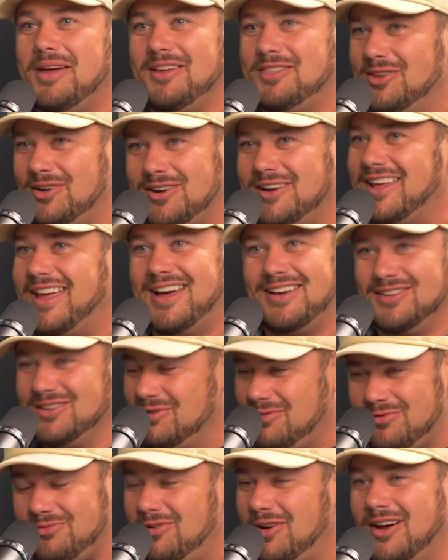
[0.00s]
Yeah, I'll make 30. I
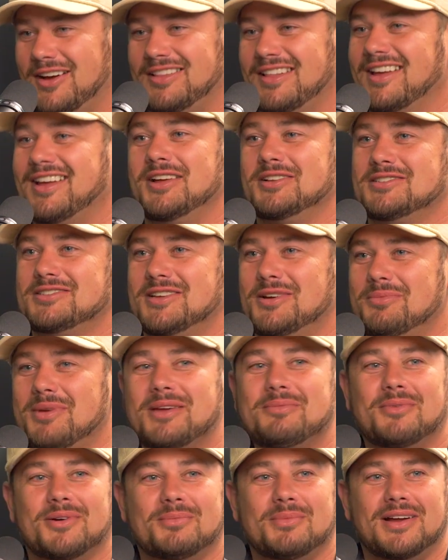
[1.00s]
don't give a fuck. Like I'll just
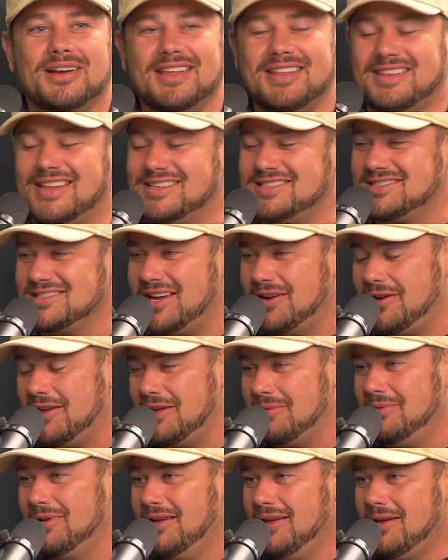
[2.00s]
go make more money, and that's just
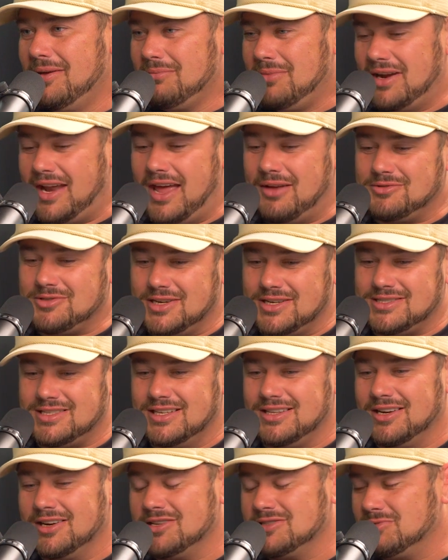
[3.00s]
how I am. But I have
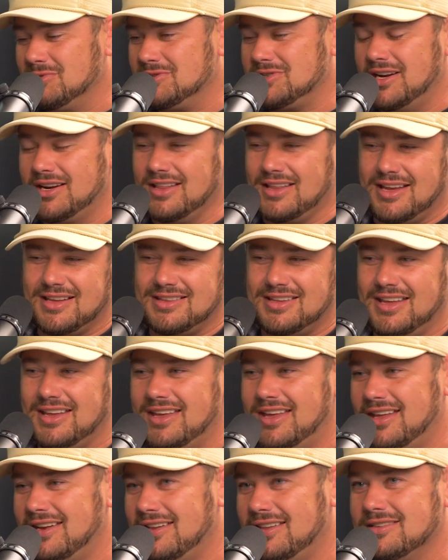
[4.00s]
Tracy in there because we're trying to like
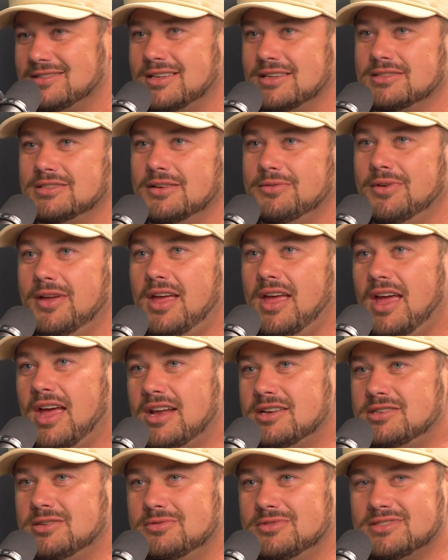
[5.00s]
dig in and this kind of stuff.
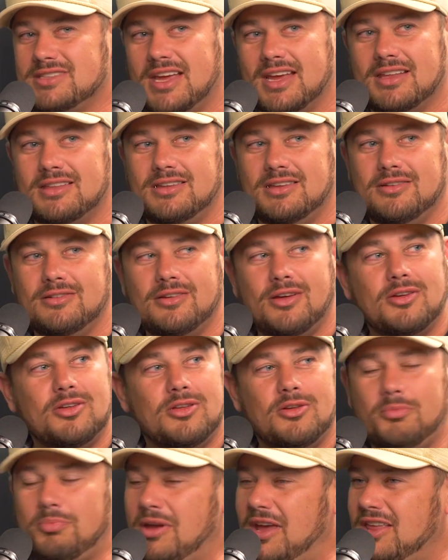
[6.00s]
And she was like, "Do you
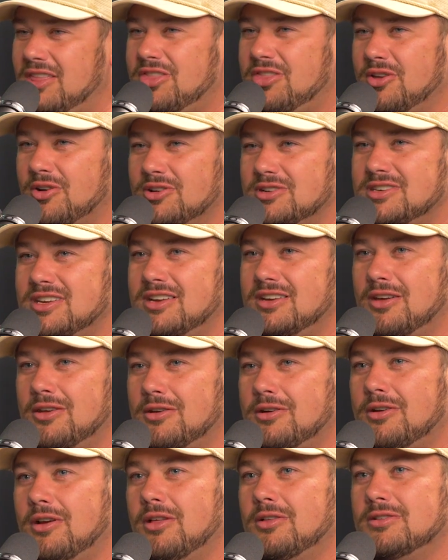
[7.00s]
know you pay
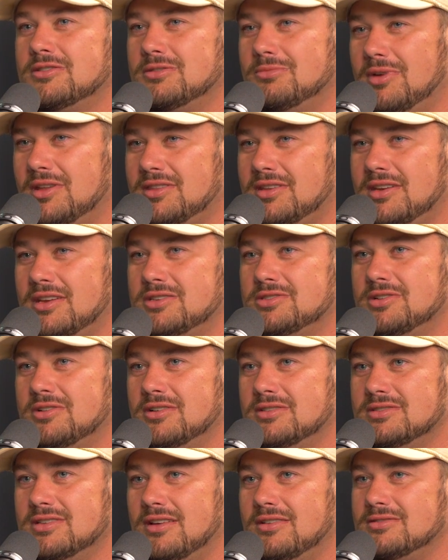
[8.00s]
$1,300 a month in
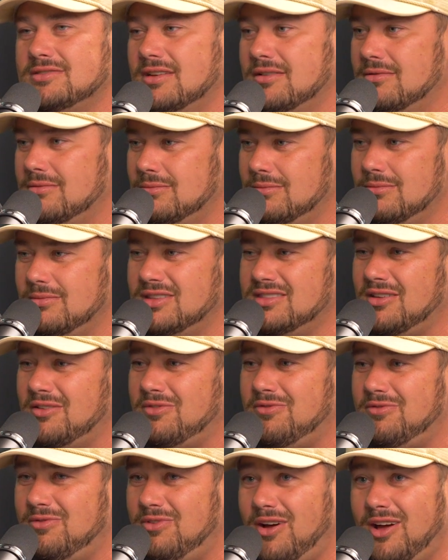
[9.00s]
insurance?" I was like, "What
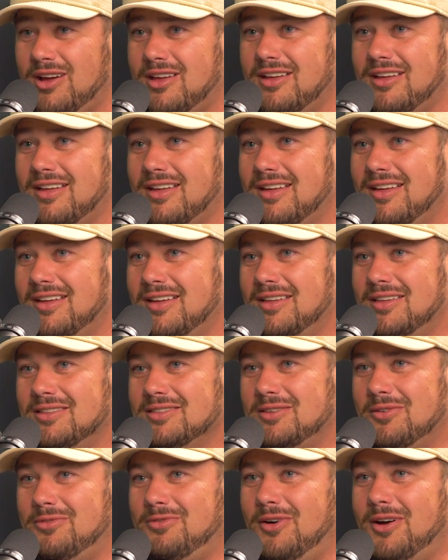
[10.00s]
the fuck?
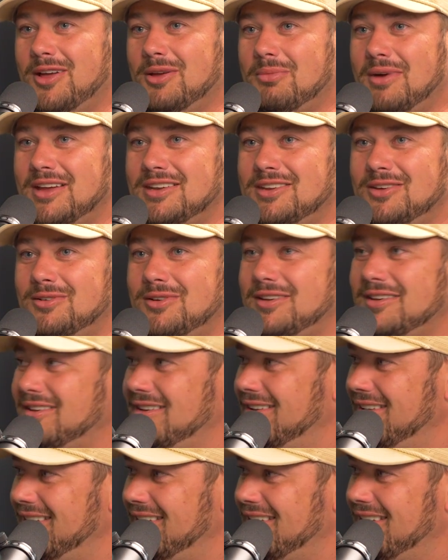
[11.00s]
The fuck am I
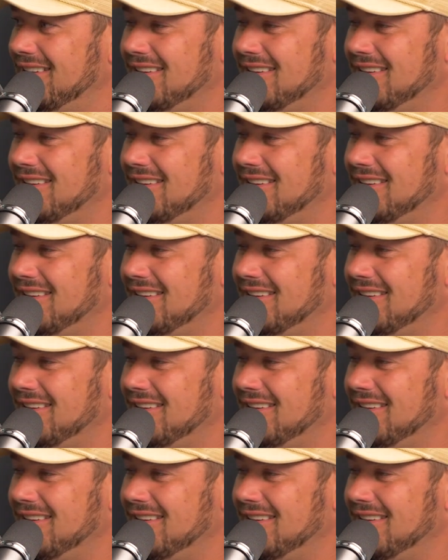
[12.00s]
doing?"